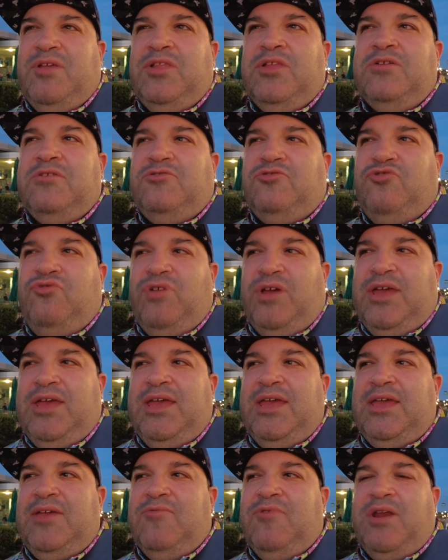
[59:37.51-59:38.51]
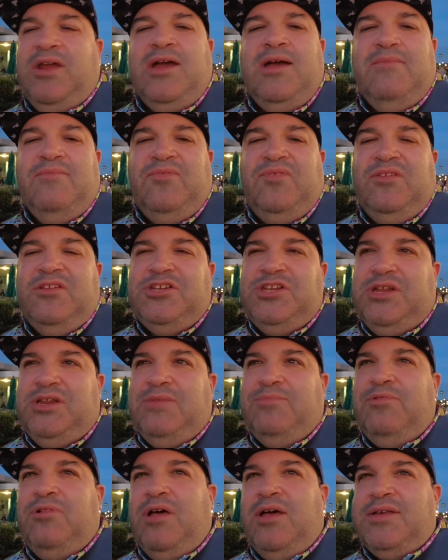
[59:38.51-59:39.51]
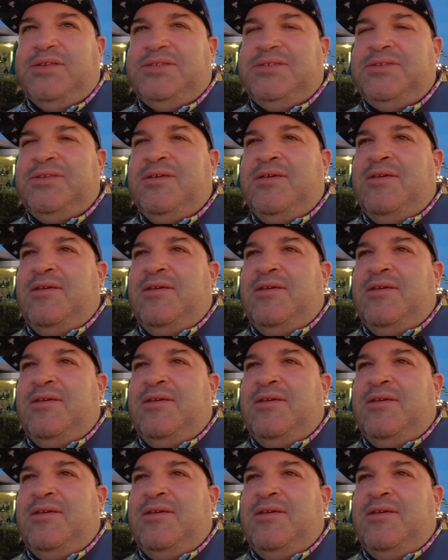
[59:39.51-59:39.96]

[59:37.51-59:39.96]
a little tricky when it comes to Genie Plus